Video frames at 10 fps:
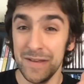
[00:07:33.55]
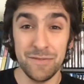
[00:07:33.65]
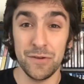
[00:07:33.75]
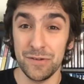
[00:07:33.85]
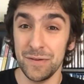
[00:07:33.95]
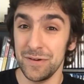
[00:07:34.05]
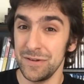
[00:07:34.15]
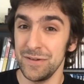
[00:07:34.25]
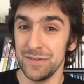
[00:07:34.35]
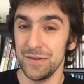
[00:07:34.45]
if you're someone who
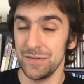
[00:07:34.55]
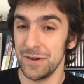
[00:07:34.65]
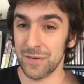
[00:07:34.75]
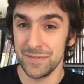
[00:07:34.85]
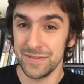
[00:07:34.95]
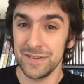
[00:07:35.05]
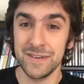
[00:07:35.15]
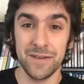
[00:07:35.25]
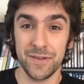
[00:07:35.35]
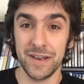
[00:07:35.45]
uses those terms, you're
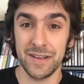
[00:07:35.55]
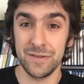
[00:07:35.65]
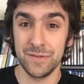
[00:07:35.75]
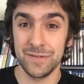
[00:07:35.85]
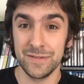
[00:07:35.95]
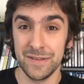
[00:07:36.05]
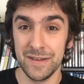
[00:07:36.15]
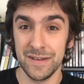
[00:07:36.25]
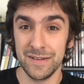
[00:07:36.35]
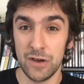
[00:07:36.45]
definitely going to use
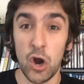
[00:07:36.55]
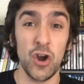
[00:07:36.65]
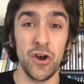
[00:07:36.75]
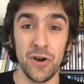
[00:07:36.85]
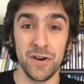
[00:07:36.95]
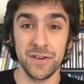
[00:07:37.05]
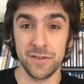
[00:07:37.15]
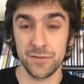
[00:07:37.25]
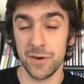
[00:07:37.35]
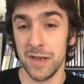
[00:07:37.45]
art horror to
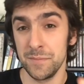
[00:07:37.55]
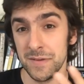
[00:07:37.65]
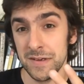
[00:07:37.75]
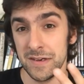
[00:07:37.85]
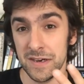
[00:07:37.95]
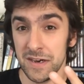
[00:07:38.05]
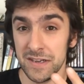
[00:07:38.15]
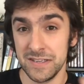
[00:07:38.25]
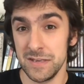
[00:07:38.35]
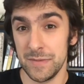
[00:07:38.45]
describe
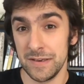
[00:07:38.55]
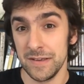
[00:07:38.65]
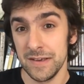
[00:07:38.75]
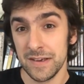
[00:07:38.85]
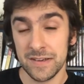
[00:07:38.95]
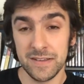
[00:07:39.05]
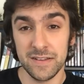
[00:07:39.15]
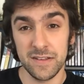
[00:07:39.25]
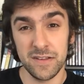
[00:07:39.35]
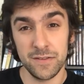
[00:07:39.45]
Demon, because it
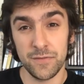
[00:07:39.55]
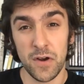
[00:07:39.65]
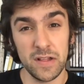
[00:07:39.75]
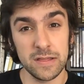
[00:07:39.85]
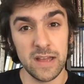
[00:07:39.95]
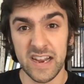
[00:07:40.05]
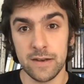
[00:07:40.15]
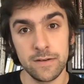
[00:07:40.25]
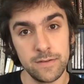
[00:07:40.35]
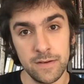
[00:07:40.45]
is a very
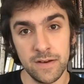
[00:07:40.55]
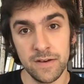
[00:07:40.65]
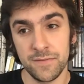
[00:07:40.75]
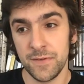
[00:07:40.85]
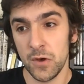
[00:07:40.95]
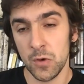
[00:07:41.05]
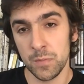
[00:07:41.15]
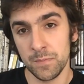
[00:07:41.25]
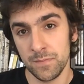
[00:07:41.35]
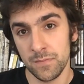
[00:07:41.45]
light
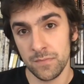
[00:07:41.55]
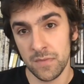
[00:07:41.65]
film